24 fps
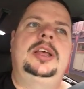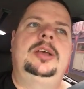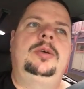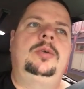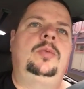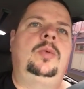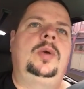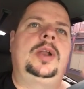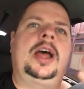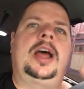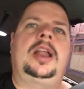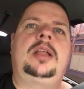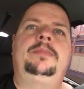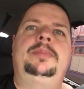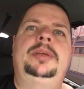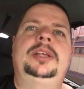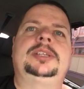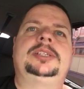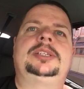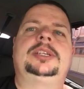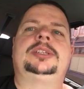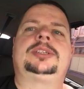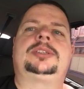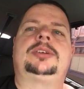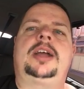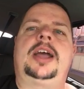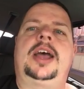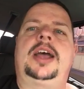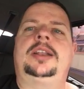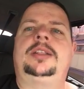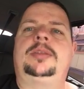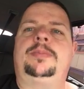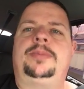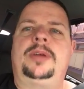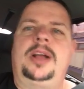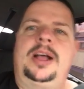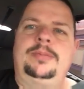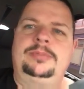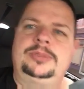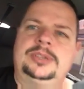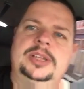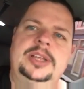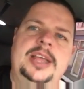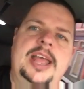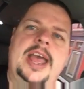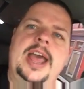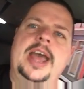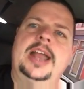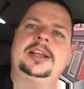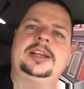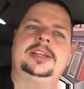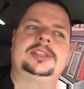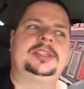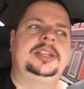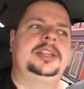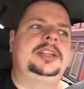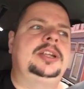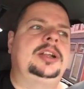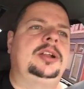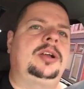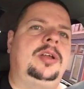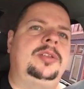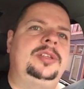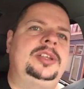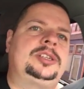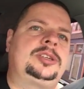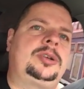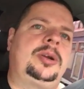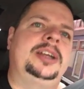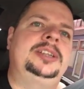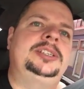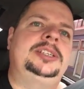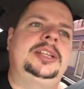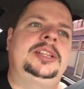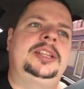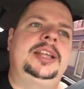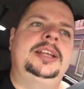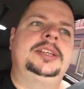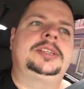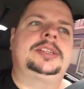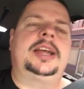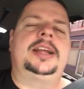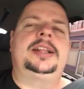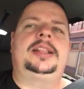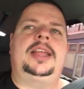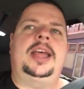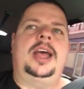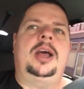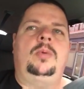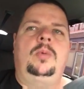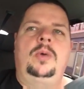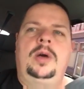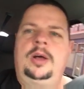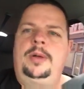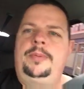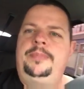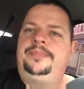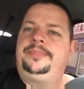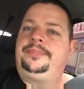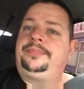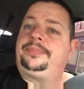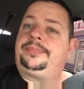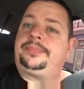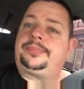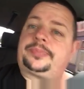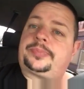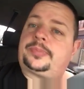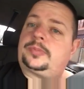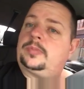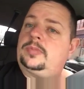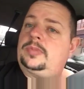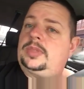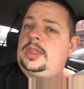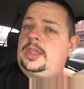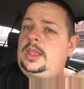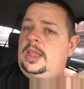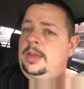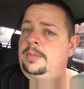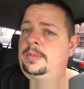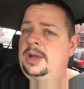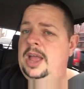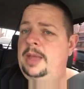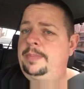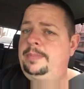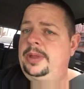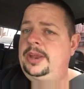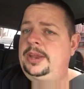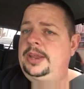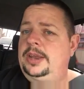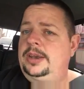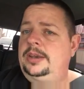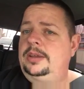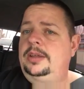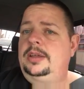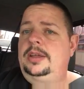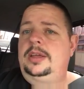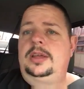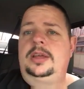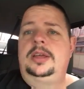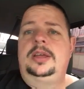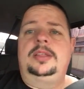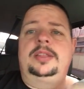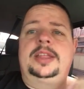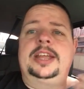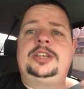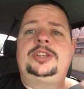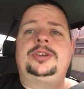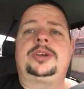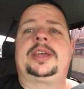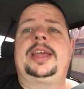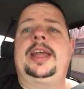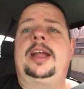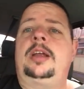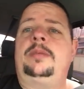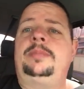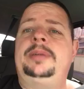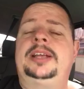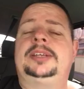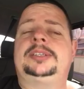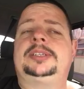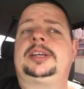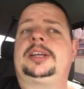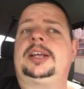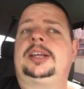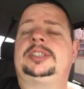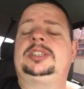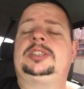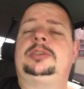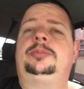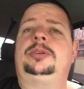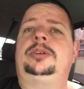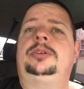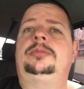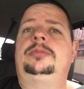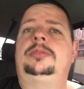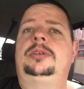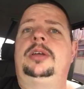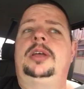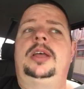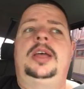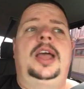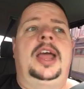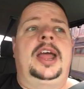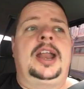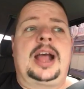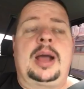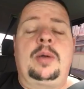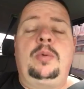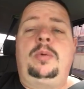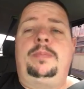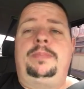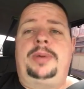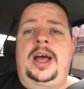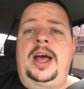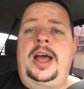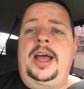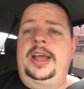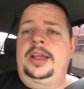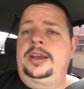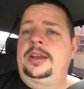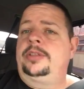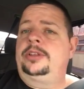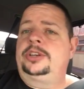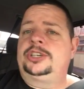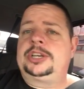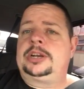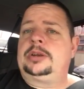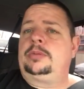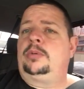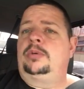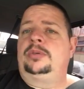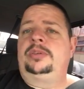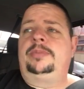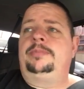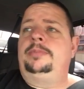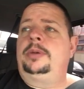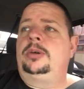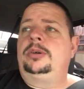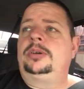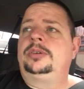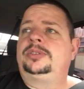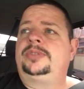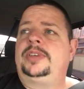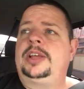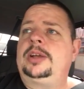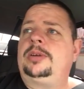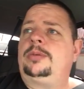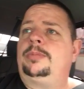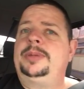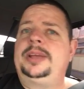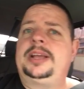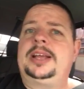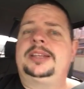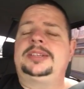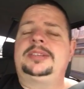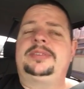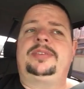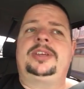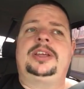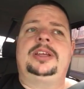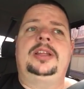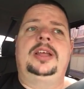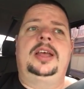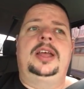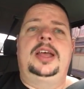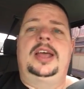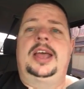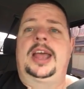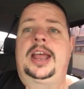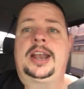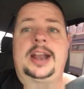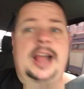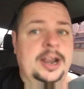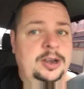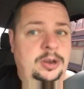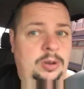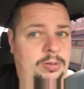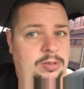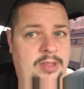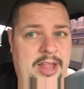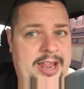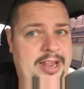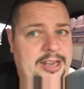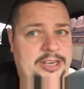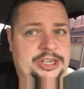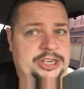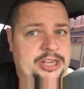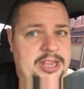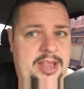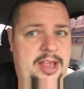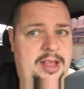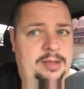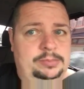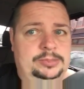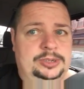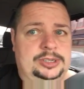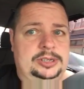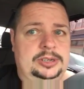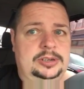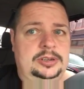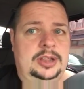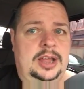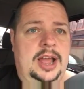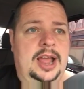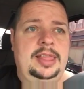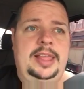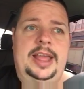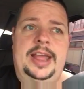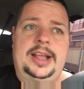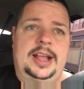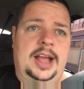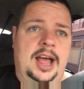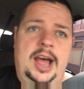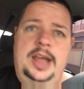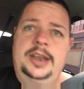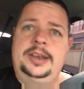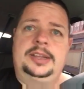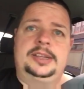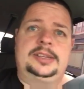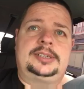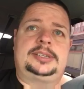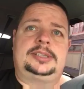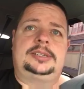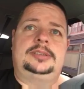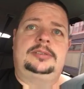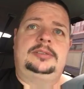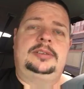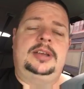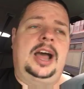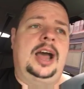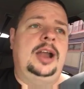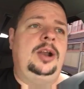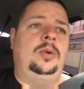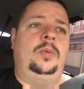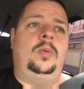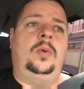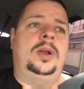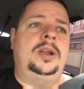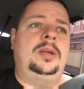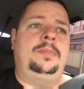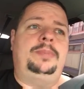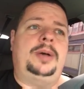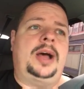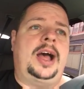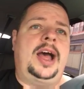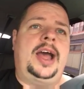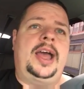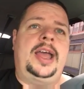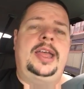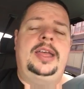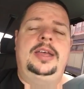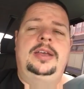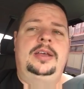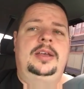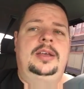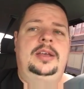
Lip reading: went out of business or had the problems they had because they did all these crazy things like that. Well, in my opinion, they took care of me as a customer. And I will buy another General Motors vehicle because of it. And I don't like GMs. I like Hondas. I don't want to buy,